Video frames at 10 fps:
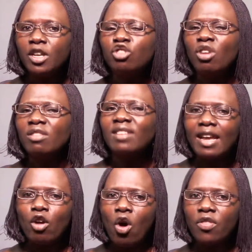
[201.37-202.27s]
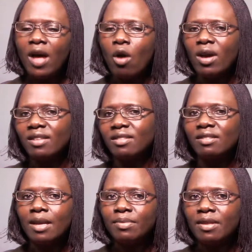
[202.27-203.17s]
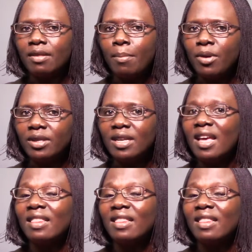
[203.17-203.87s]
Just like other organ systems in the body,